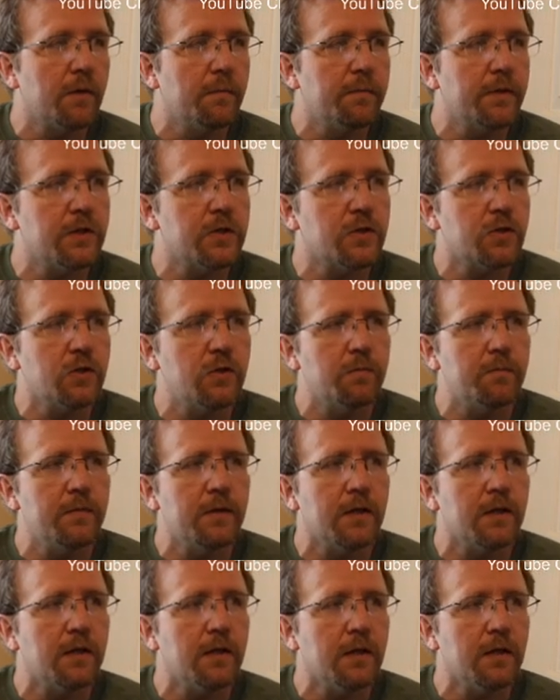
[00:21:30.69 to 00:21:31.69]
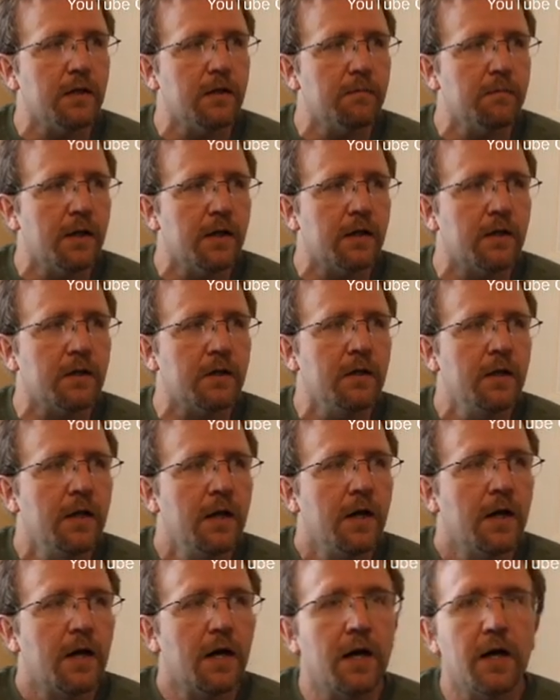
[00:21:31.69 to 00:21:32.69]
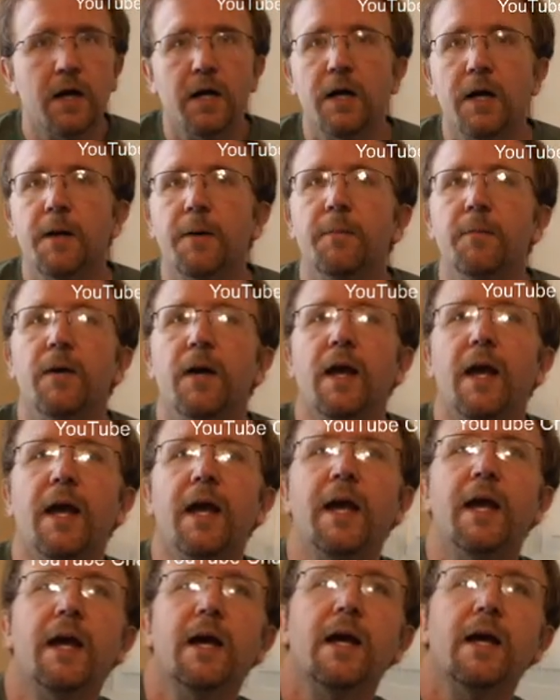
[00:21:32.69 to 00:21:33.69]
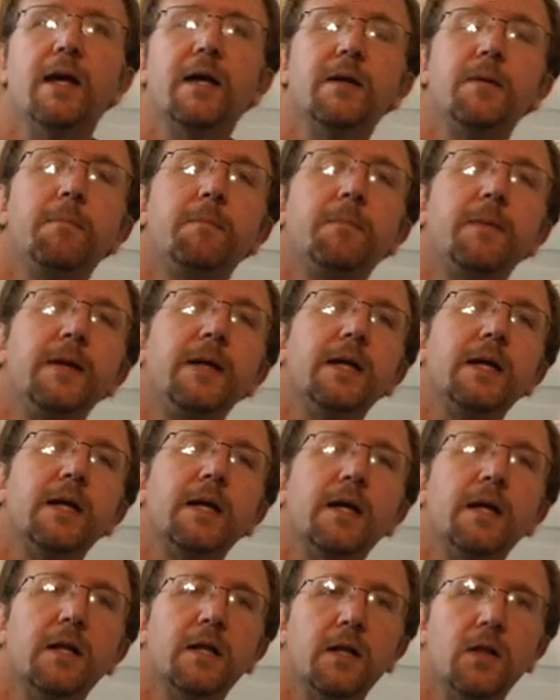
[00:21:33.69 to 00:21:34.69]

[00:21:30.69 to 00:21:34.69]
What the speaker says: but shoot me an email and be